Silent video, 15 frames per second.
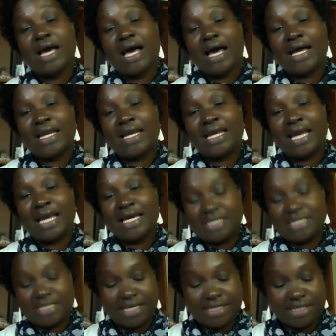are light
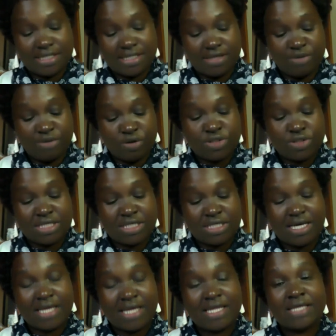sensitive, because these
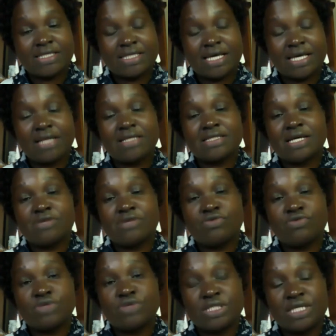are the cells that
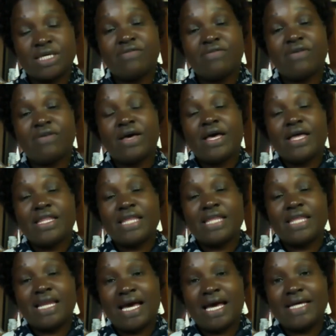receive the
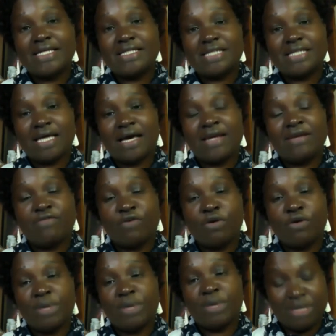light and
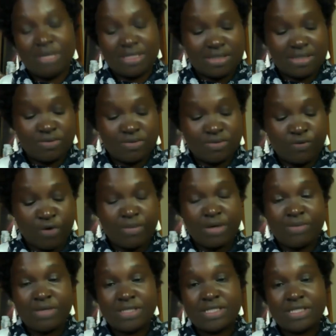form
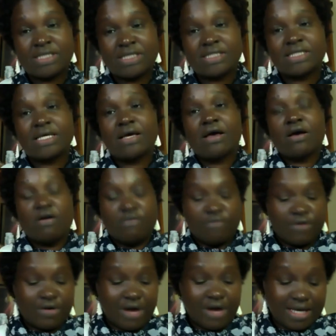images
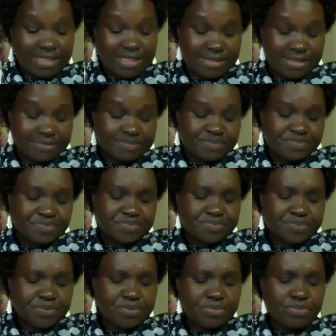for us.
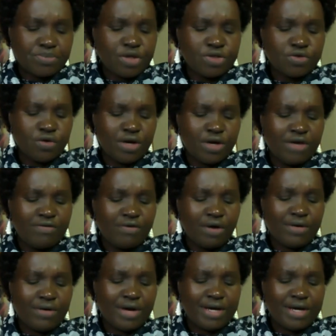So if
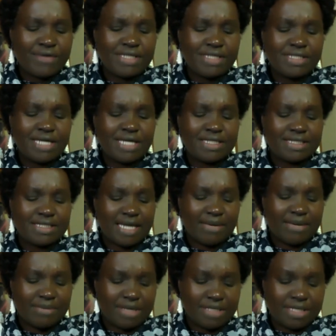our retina is
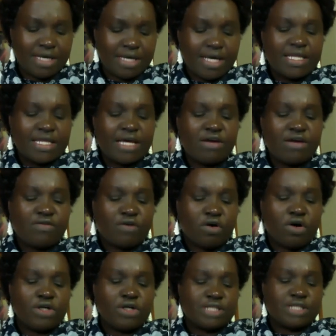damaged, then of
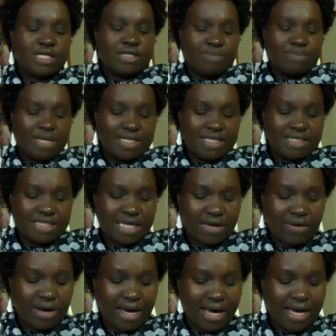course it means that
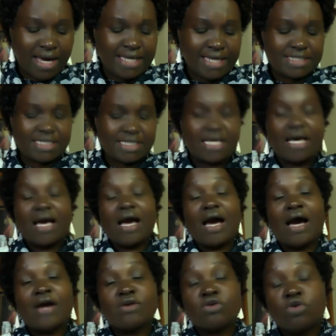our eyes
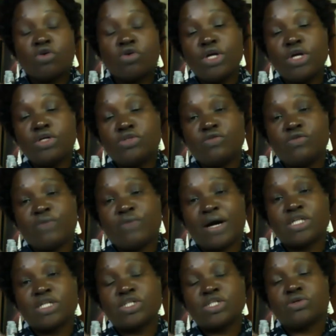are going to
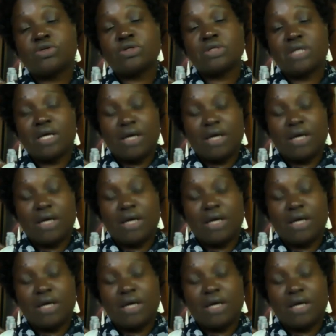function